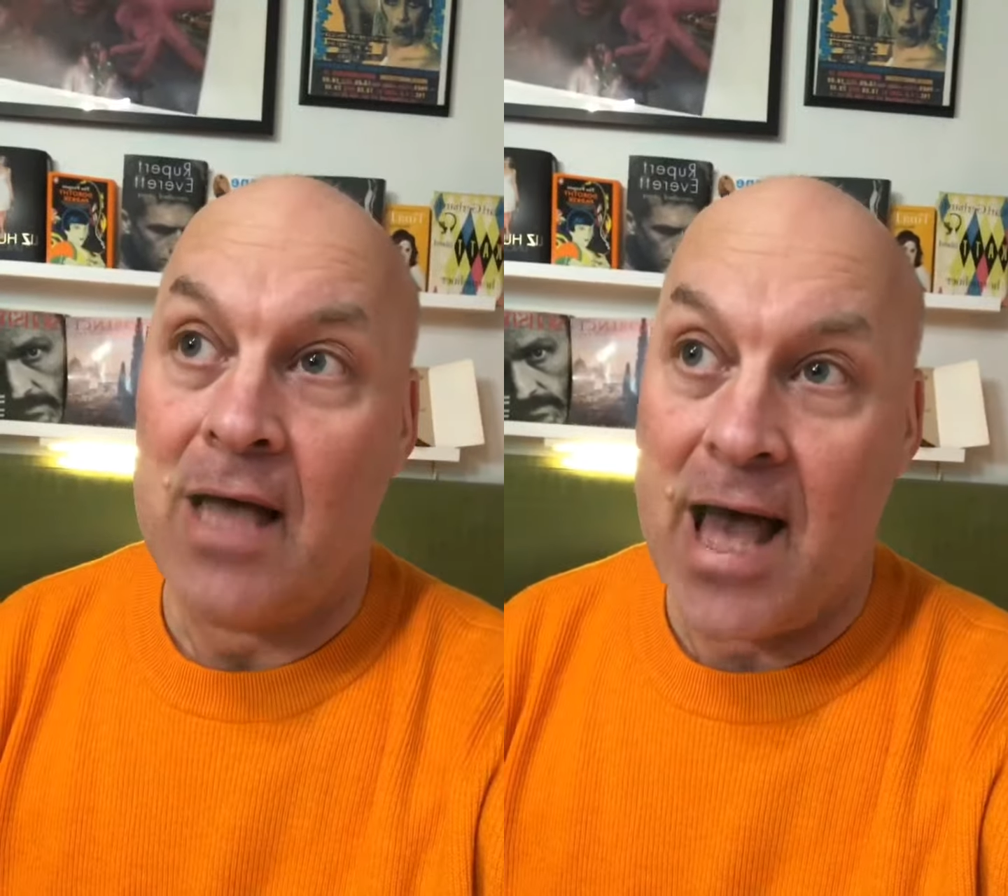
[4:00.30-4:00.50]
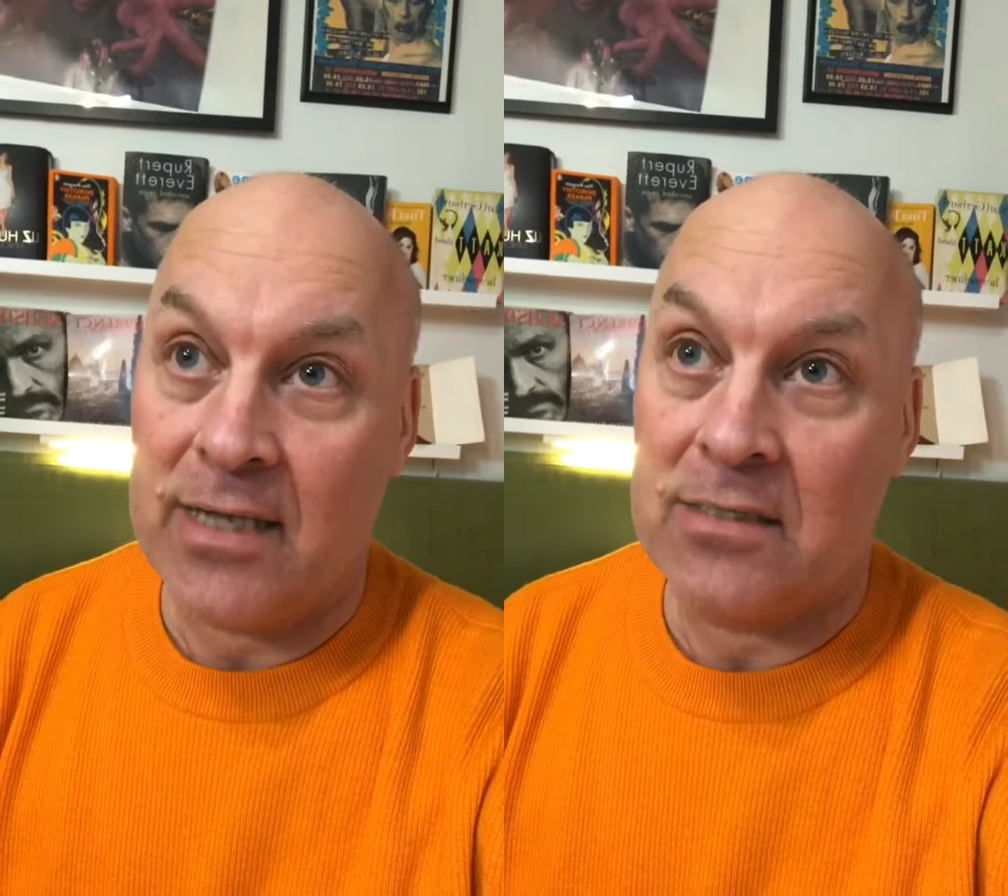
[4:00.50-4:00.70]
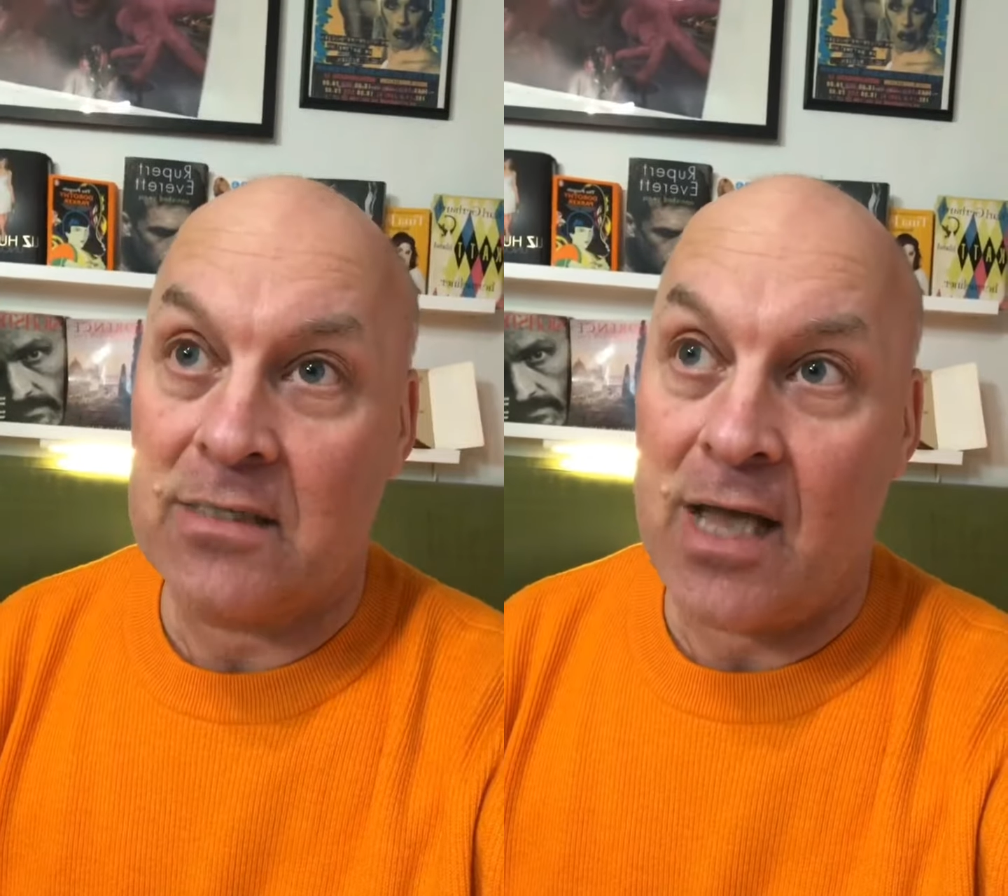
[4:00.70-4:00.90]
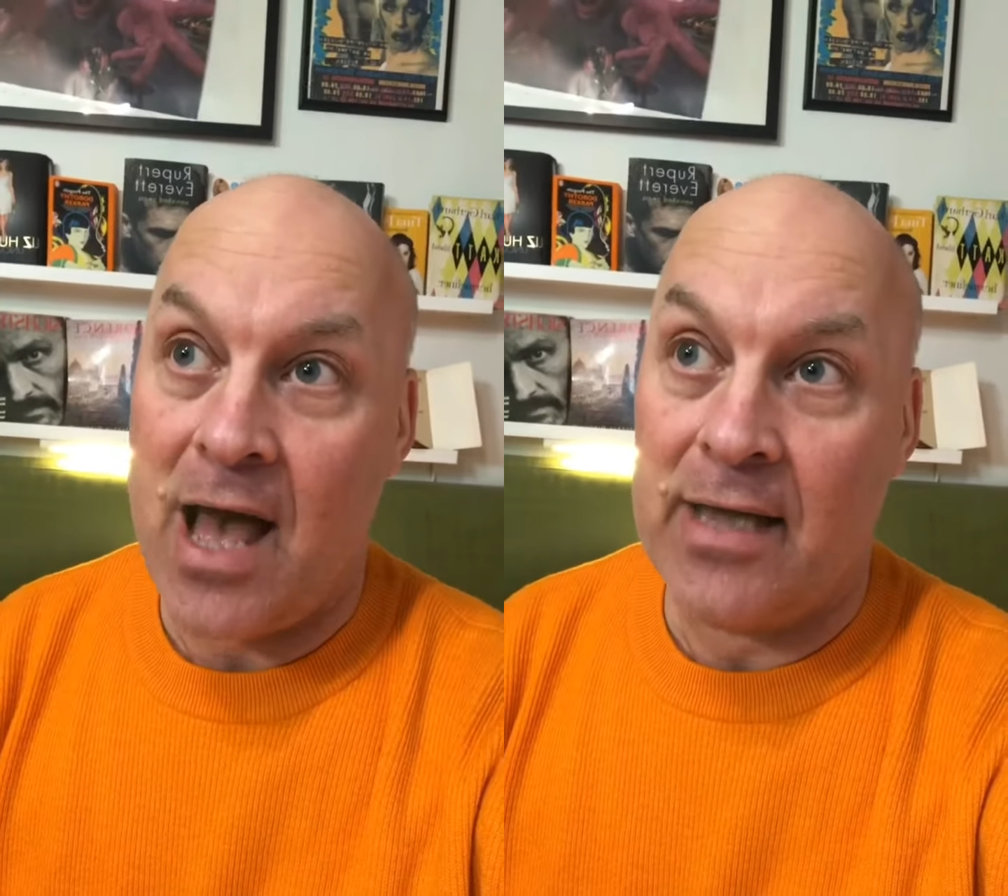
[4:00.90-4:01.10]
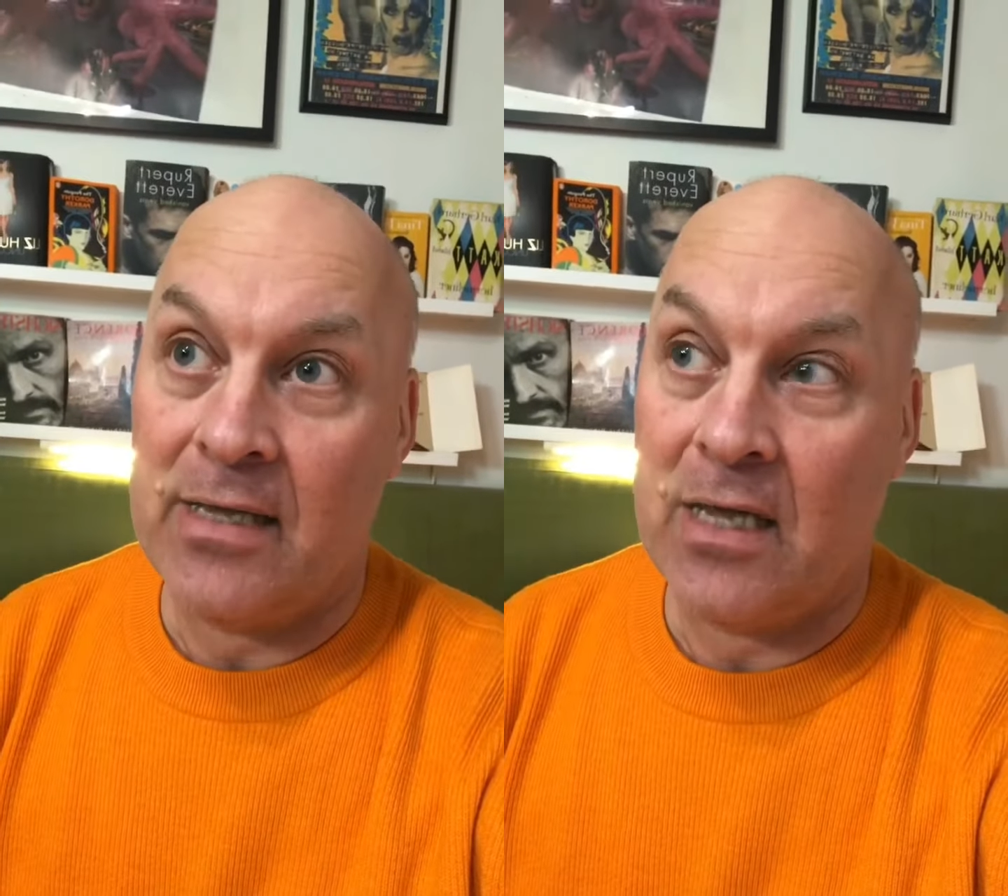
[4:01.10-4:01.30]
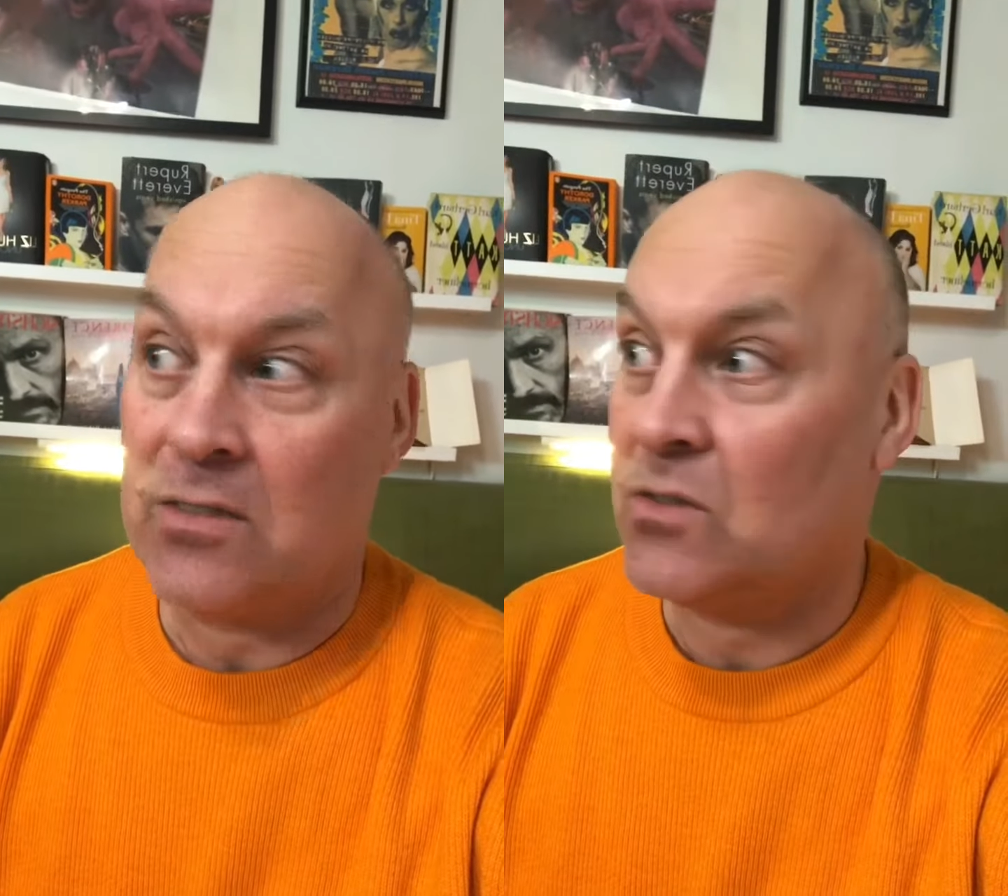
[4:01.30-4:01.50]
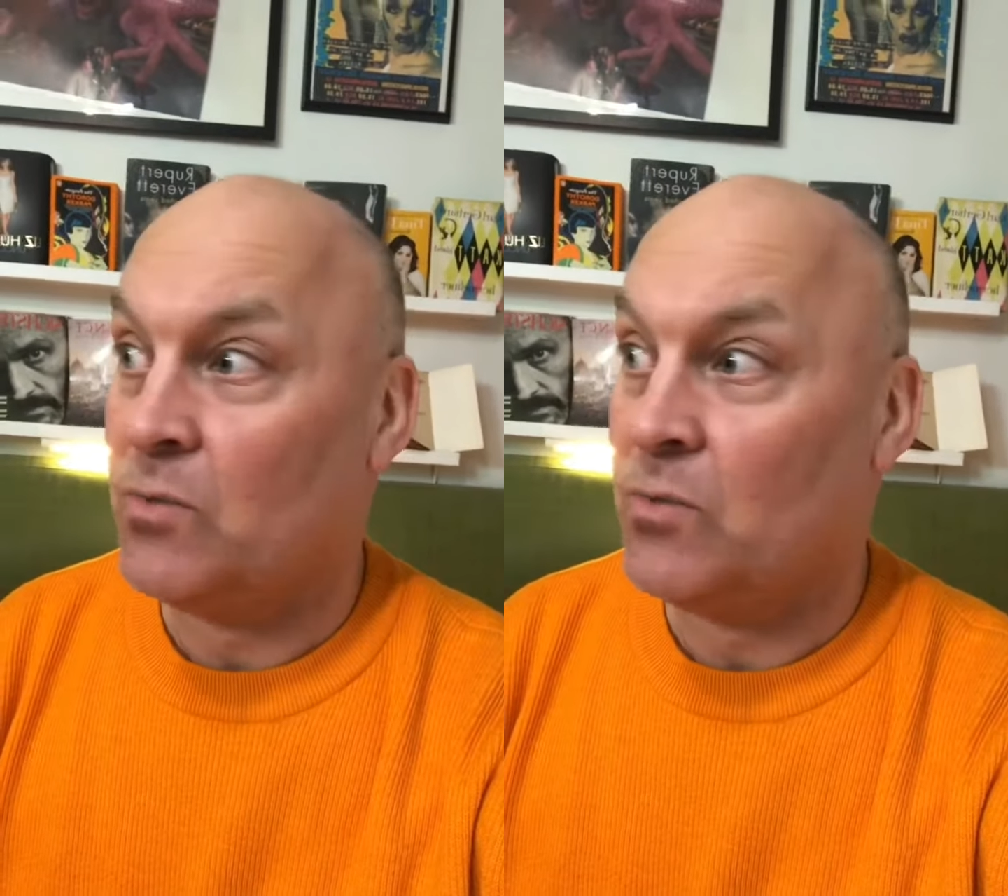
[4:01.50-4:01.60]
and I, as